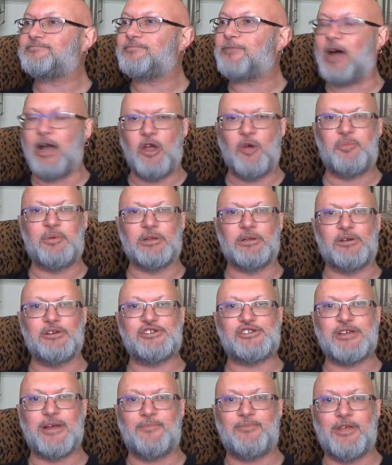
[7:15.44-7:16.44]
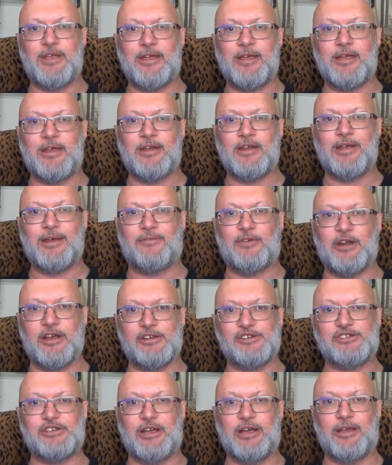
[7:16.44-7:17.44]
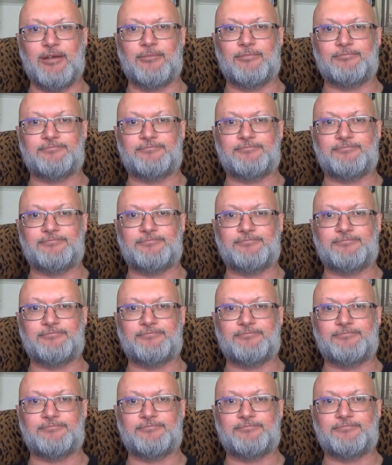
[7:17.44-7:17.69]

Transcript: I hope you learned something and you have a nice day.